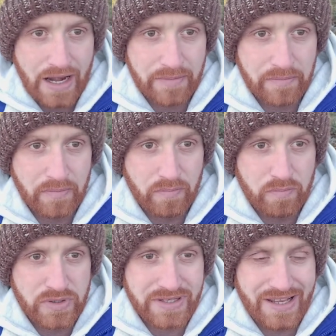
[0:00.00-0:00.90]
it
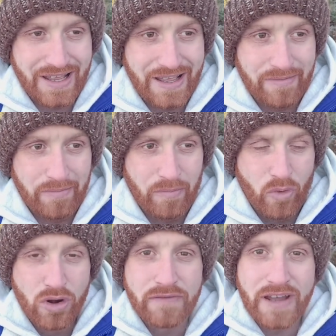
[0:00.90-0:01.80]
was
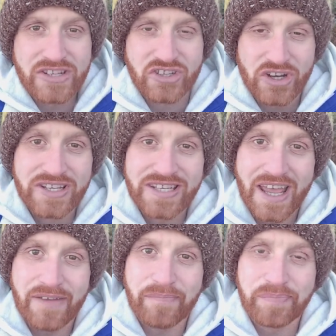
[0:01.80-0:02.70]
more of a
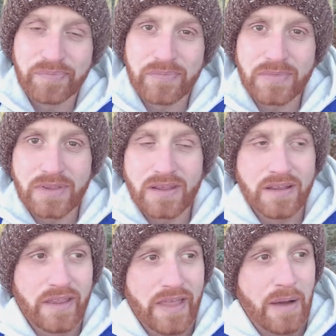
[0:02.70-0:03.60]
sunset
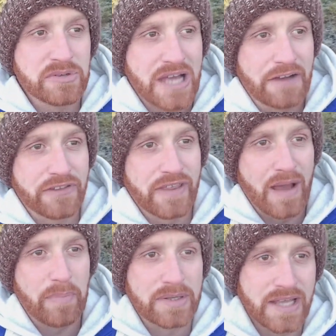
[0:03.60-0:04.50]
that I was after
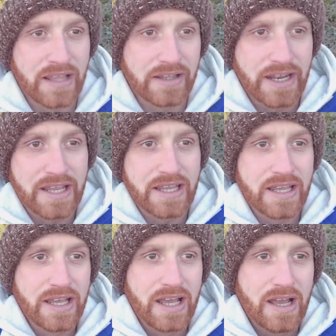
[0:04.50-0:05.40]
that particular night,
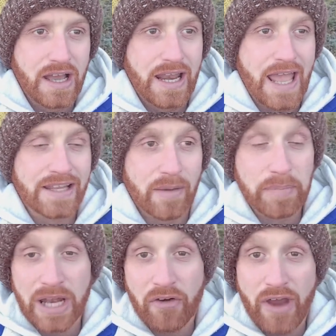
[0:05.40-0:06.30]
and it ended up
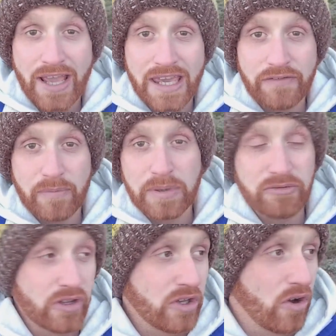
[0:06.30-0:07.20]
being a recce, if I'm
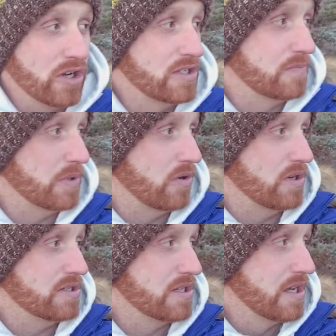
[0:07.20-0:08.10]
being really honest,
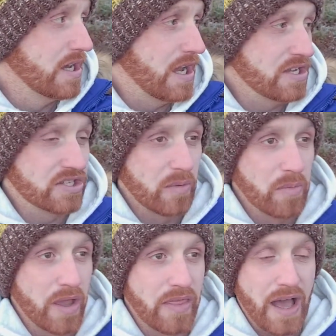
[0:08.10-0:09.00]
because it's
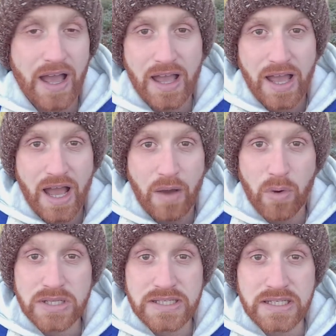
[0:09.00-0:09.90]
somewhere that I
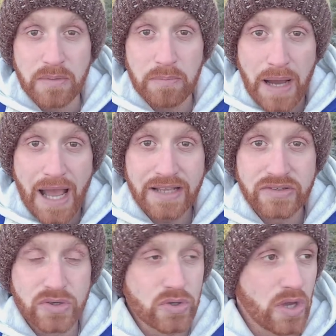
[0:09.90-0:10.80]
wanted to come back
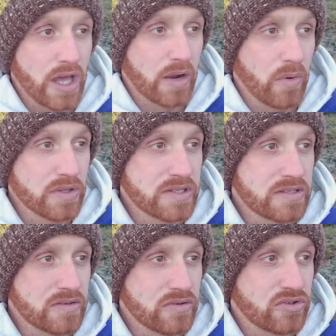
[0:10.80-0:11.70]
to, and I wanted
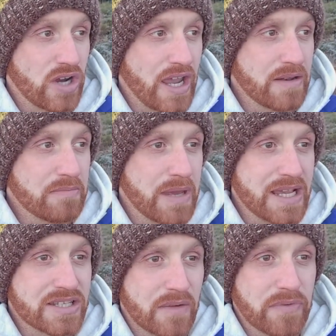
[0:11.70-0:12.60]
to try and
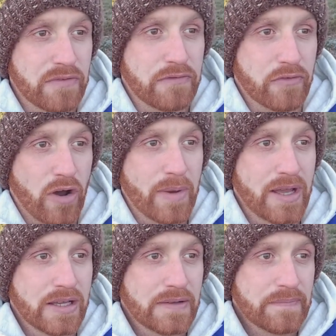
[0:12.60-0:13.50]
make something from it.
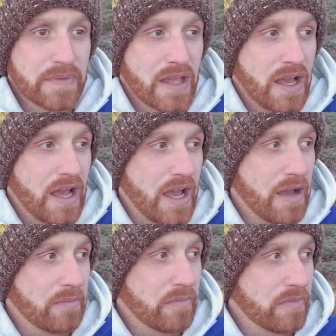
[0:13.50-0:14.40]

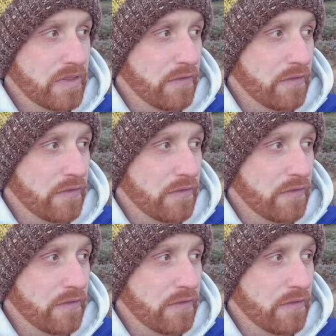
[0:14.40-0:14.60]
The